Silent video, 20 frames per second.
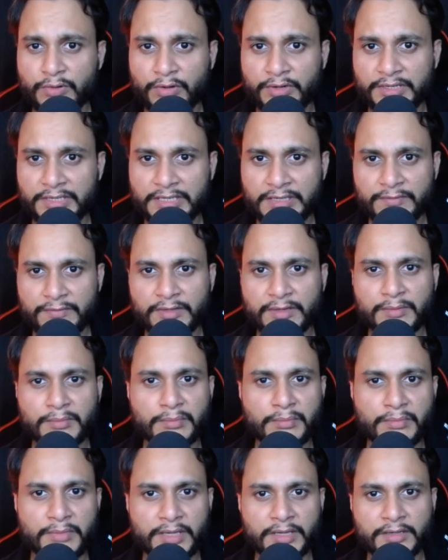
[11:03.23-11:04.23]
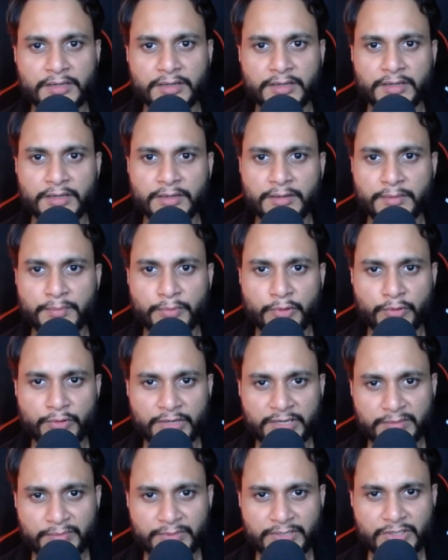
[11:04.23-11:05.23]
or even make a
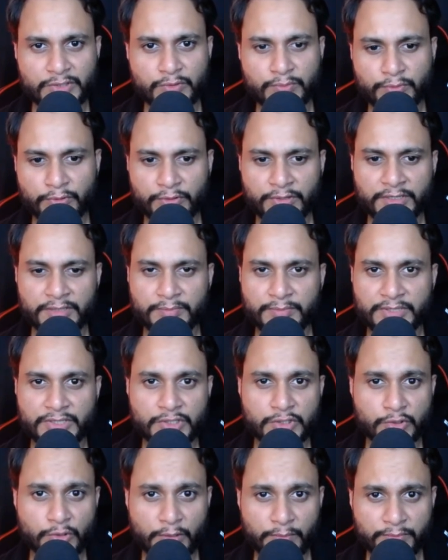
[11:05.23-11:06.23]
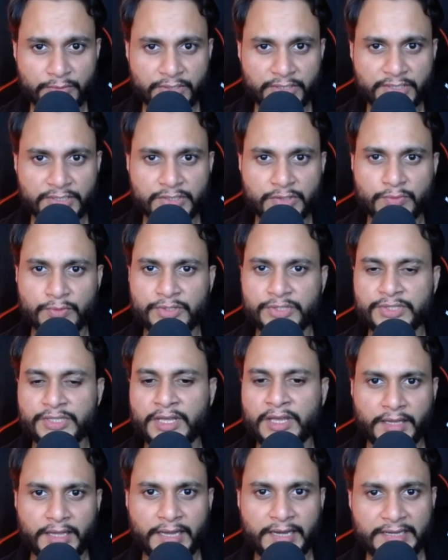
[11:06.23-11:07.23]
product based to product based top tier switch
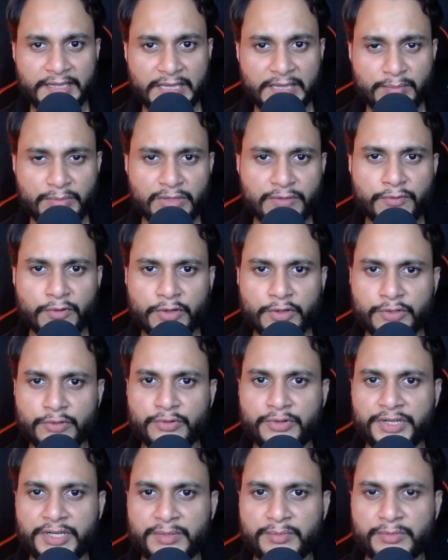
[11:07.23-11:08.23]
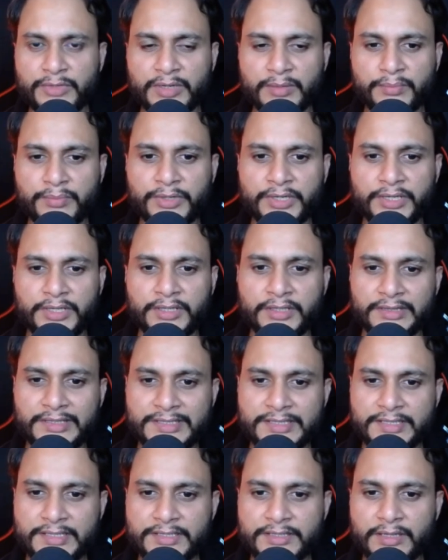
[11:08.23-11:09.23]
and aiming for your dream company,
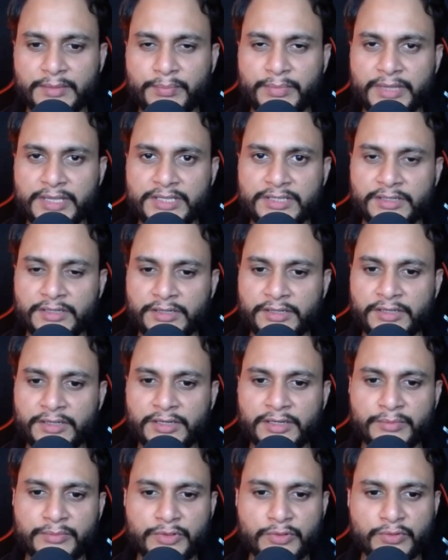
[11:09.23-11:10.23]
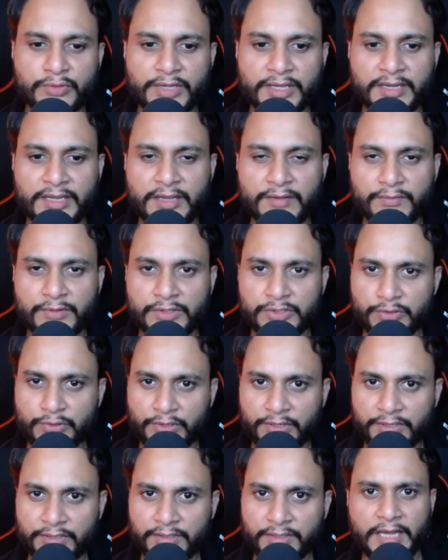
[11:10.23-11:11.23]
this is the best curriculum you can ever
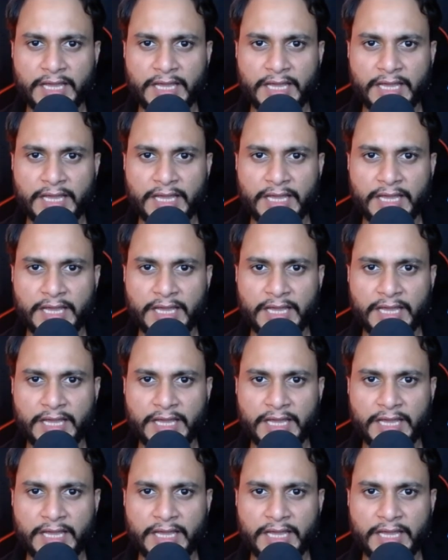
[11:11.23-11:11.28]
join.